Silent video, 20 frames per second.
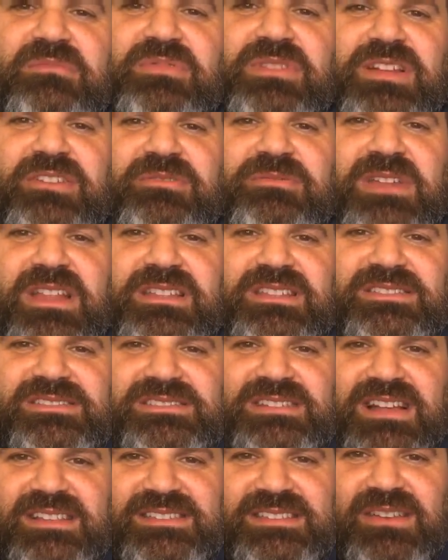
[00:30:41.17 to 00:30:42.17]
Playing chromatically does
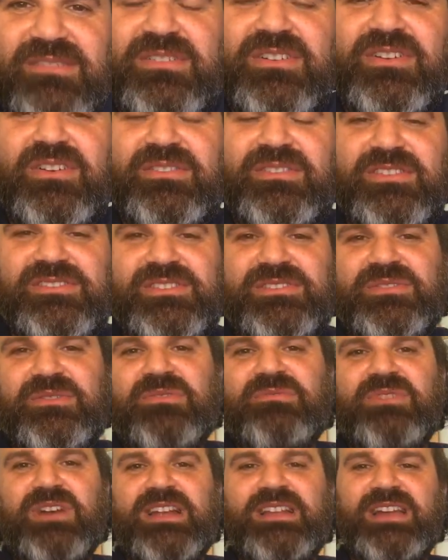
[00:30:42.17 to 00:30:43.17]
not sound good unless you do
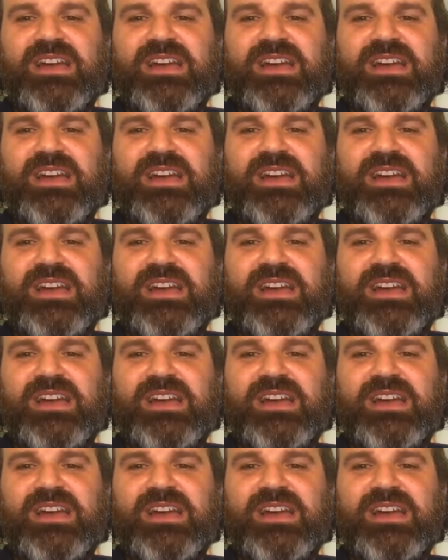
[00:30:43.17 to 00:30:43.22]
it right.